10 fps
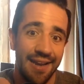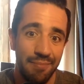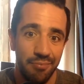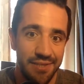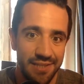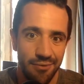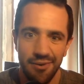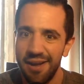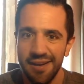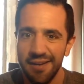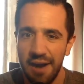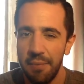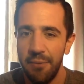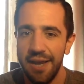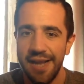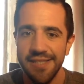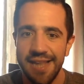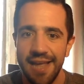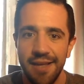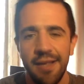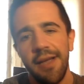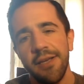in Bristol like a couple of weekends later.